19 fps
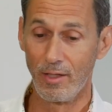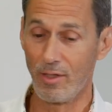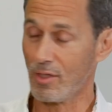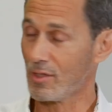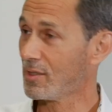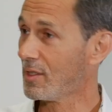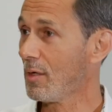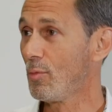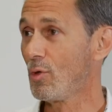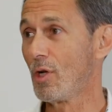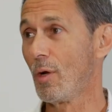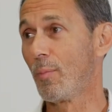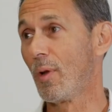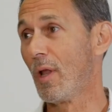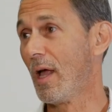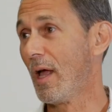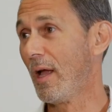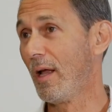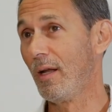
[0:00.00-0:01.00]
the steamship
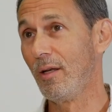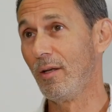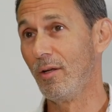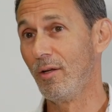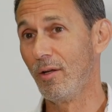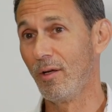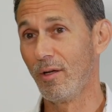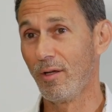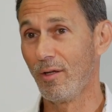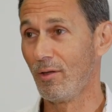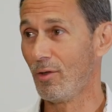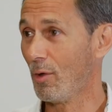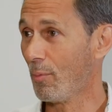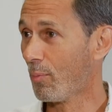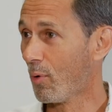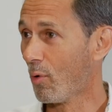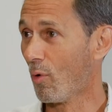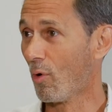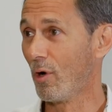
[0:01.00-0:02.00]
line,
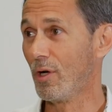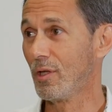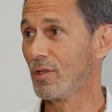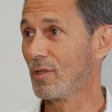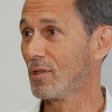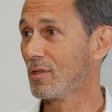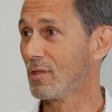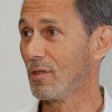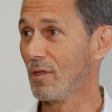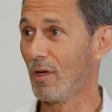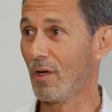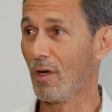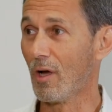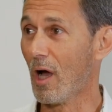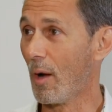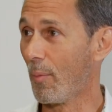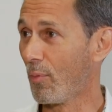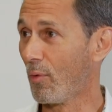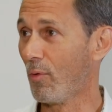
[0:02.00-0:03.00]
the ports
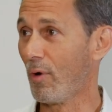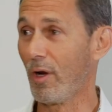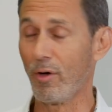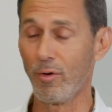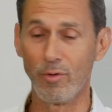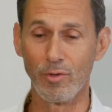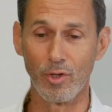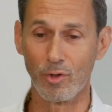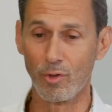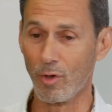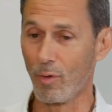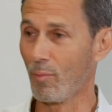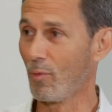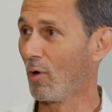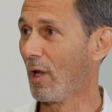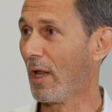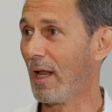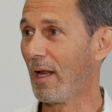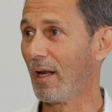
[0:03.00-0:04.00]
operator, the
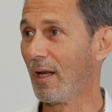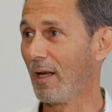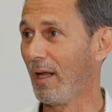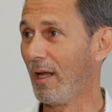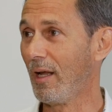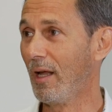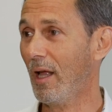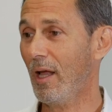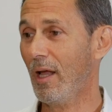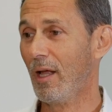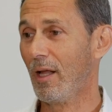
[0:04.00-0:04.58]
terminal handling.